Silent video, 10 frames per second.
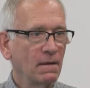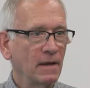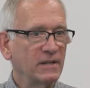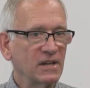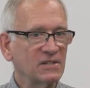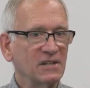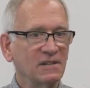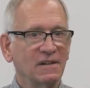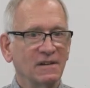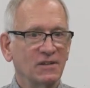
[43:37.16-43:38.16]
It doesn't,
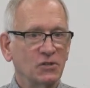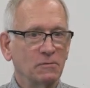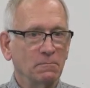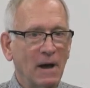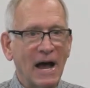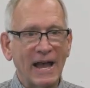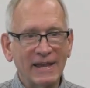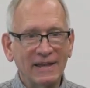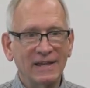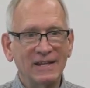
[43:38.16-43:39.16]

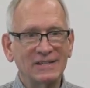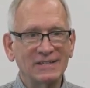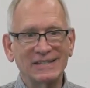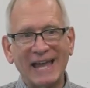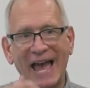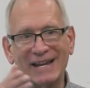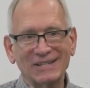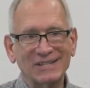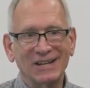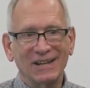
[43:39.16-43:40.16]
my, his
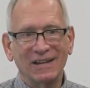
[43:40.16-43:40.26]
status